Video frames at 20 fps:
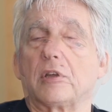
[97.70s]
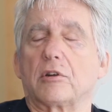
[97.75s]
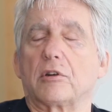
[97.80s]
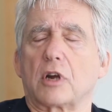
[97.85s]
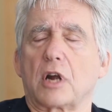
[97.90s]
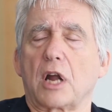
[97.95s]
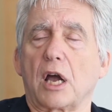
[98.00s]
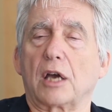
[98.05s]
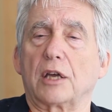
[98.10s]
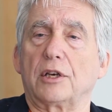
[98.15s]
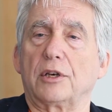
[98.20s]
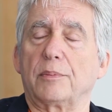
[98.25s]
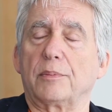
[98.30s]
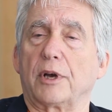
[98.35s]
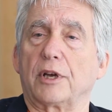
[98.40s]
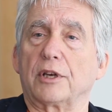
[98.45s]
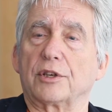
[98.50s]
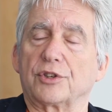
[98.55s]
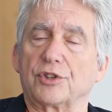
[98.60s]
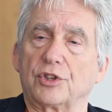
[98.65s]
They're
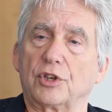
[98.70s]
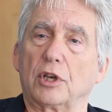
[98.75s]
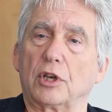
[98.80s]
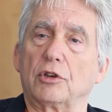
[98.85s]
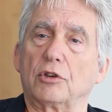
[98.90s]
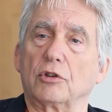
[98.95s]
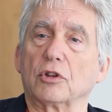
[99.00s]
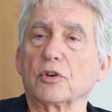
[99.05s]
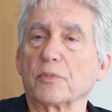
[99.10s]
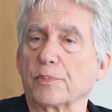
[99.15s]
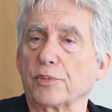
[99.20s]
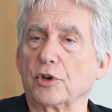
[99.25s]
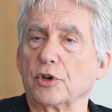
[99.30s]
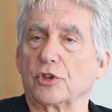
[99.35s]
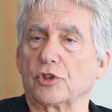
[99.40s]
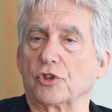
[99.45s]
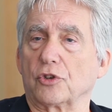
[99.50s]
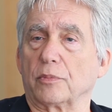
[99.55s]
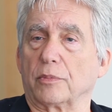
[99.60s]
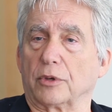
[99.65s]
guided by a singular
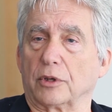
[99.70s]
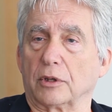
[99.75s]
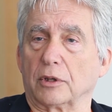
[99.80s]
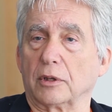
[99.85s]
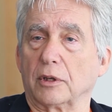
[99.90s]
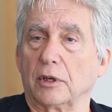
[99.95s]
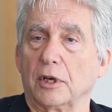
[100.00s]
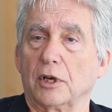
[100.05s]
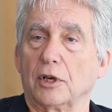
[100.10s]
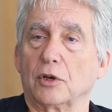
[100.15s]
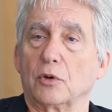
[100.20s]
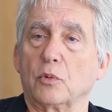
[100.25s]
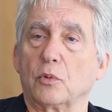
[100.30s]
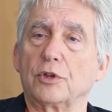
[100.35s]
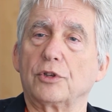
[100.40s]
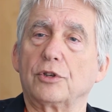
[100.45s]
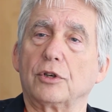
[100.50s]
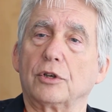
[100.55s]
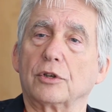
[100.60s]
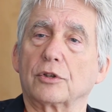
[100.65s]
principle,
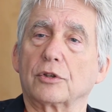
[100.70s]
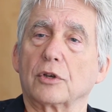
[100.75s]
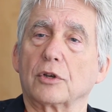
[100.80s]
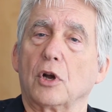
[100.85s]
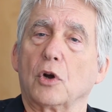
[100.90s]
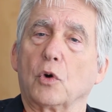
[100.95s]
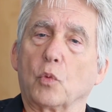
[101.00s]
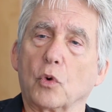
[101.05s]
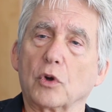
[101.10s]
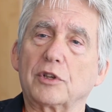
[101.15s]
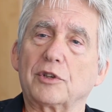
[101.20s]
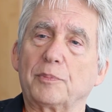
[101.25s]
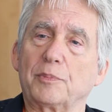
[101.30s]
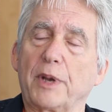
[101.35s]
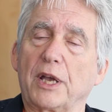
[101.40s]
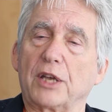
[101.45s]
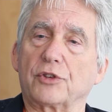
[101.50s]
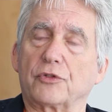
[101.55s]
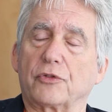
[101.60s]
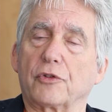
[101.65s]
which is what's
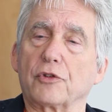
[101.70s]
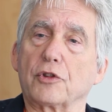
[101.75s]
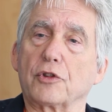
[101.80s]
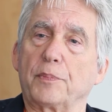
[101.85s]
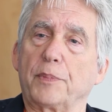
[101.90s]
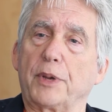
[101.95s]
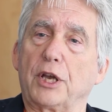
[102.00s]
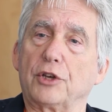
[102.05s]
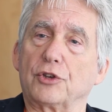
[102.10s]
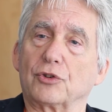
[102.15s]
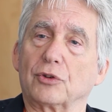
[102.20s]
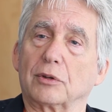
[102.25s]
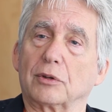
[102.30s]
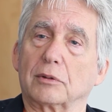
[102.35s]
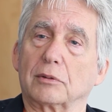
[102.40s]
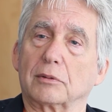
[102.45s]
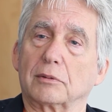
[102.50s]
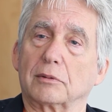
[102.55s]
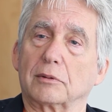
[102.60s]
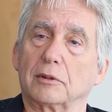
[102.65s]
best for the patient.